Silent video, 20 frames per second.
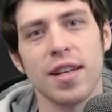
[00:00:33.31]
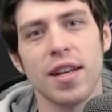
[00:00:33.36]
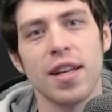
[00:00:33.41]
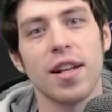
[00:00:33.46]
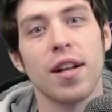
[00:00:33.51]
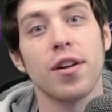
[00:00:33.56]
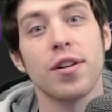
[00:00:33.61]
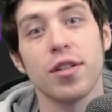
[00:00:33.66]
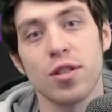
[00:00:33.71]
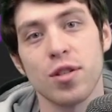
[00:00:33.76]
in
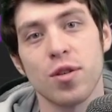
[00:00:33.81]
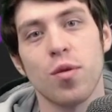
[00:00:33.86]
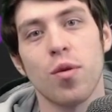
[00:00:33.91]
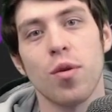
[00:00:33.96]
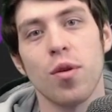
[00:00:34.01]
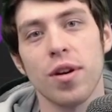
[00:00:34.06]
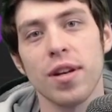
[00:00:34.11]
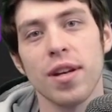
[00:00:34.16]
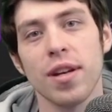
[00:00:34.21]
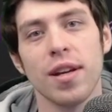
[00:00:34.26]
our
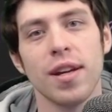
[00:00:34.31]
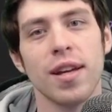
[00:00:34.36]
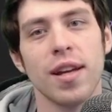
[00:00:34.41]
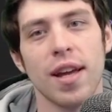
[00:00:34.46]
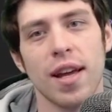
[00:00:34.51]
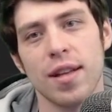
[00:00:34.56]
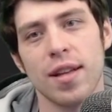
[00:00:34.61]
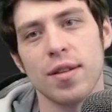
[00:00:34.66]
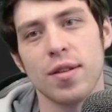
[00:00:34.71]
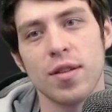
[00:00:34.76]
Discord
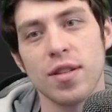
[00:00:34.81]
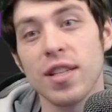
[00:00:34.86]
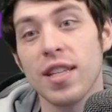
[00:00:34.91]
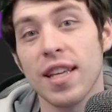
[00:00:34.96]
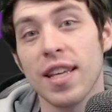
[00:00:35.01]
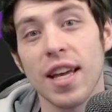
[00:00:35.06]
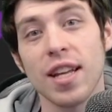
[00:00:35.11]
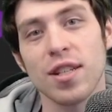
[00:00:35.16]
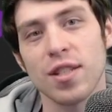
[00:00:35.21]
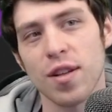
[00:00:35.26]
and
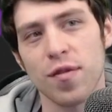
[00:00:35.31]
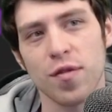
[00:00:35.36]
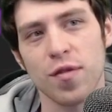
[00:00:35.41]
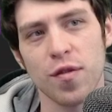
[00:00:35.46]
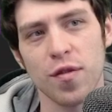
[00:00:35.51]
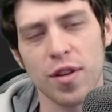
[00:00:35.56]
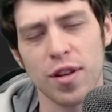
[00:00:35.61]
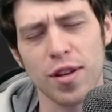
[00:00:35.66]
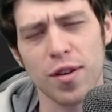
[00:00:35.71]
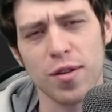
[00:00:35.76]
cEDH stuff for
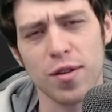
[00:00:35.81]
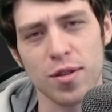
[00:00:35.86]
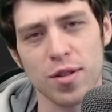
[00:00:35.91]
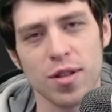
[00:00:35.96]
videos.